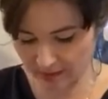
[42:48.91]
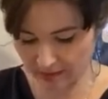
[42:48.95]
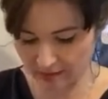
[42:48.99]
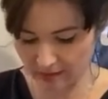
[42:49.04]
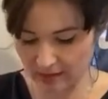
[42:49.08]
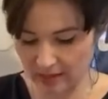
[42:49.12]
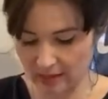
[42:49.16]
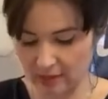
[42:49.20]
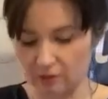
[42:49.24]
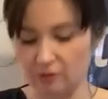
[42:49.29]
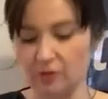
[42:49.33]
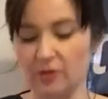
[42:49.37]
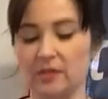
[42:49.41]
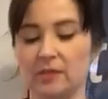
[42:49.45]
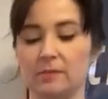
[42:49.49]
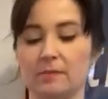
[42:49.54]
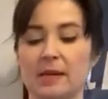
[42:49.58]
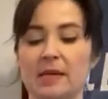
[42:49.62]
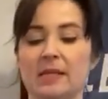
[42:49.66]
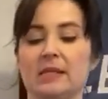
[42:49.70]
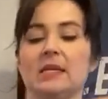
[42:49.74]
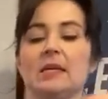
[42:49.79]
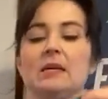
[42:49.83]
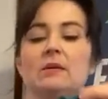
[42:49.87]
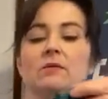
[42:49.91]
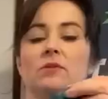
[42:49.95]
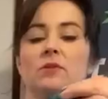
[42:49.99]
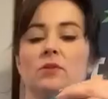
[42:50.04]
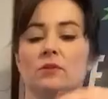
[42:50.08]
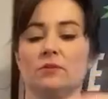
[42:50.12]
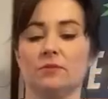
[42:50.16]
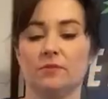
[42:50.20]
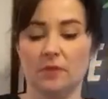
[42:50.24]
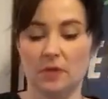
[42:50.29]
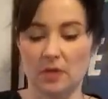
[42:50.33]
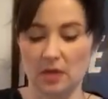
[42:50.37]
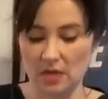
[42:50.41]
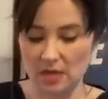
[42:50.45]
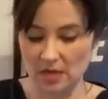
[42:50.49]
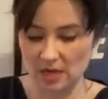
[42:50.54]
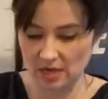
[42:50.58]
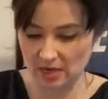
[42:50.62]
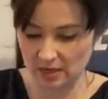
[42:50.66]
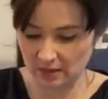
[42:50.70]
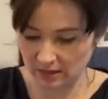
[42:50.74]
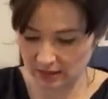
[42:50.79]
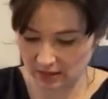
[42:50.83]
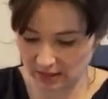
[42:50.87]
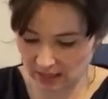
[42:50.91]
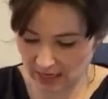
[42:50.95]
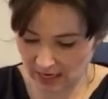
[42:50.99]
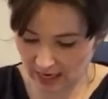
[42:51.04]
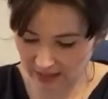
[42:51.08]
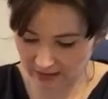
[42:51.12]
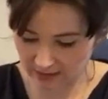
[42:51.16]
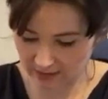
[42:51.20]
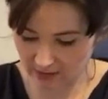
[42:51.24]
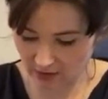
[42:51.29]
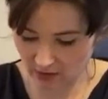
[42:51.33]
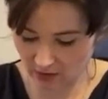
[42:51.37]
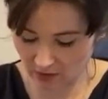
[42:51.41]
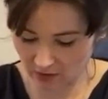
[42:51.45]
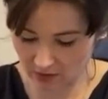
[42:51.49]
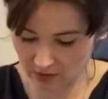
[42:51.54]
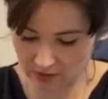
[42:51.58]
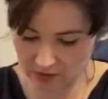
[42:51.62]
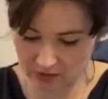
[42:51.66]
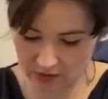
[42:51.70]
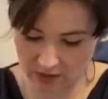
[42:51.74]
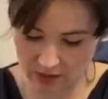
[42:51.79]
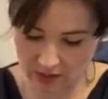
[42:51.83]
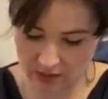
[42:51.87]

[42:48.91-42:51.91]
Thea dress made out of, that it has got.